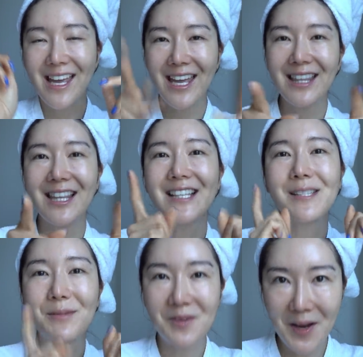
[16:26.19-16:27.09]
Hit that
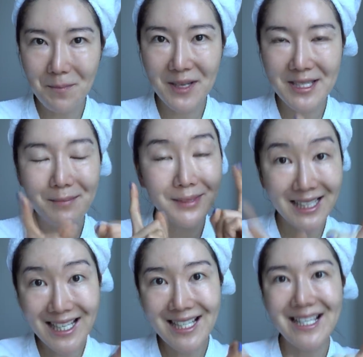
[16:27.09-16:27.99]
subscribe button
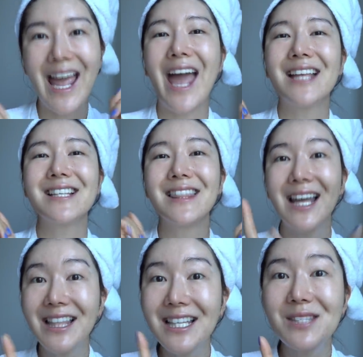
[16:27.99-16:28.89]
please, and
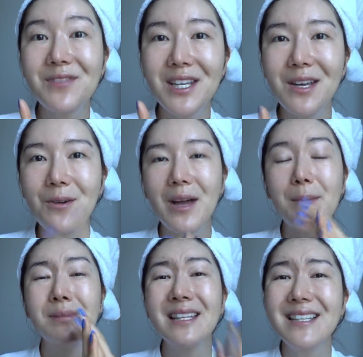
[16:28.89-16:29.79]
like this video,
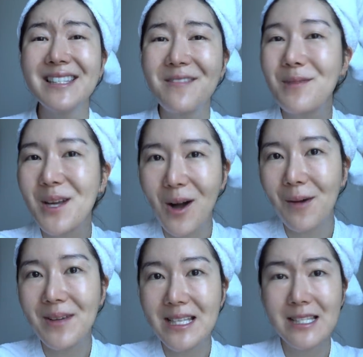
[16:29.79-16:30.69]
and please leave me
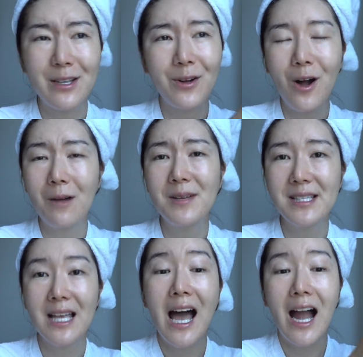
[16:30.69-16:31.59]
comments, your
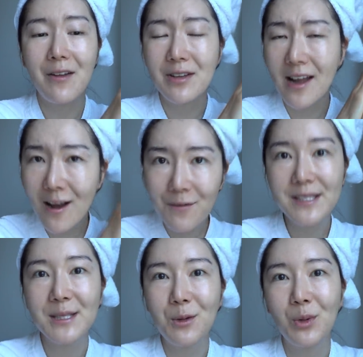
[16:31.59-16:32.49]
comments. I read every
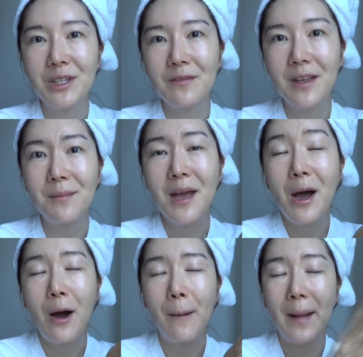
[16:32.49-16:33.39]
single one of them.
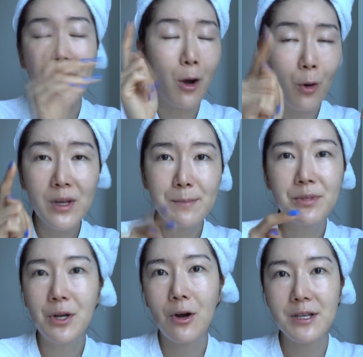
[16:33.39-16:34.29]
I always
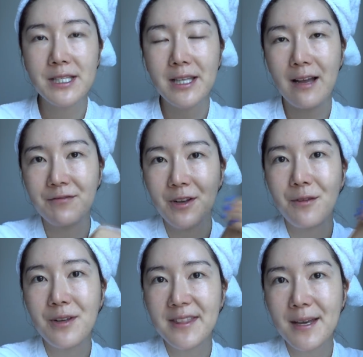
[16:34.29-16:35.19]
put hearts in it after I
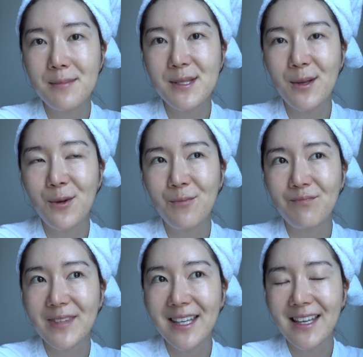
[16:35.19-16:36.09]
read them, so
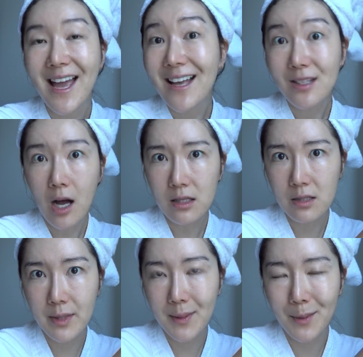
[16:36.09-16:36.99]
talk
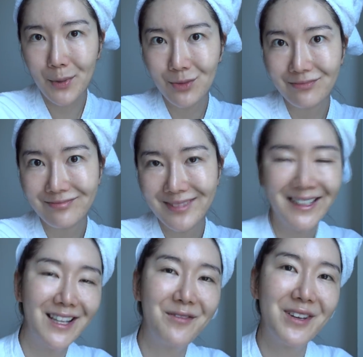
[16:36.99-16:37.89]
to me people.
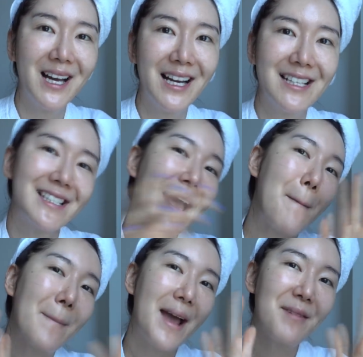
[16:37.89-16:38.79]
Love you guys.
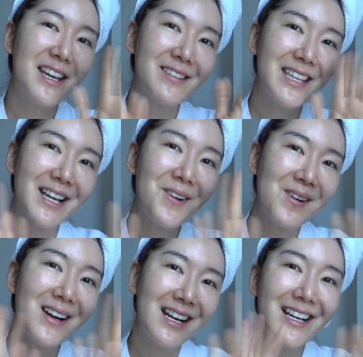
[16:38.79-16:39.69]
Bye my
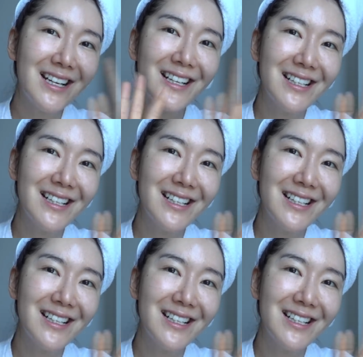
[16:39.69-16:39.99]
unicorn!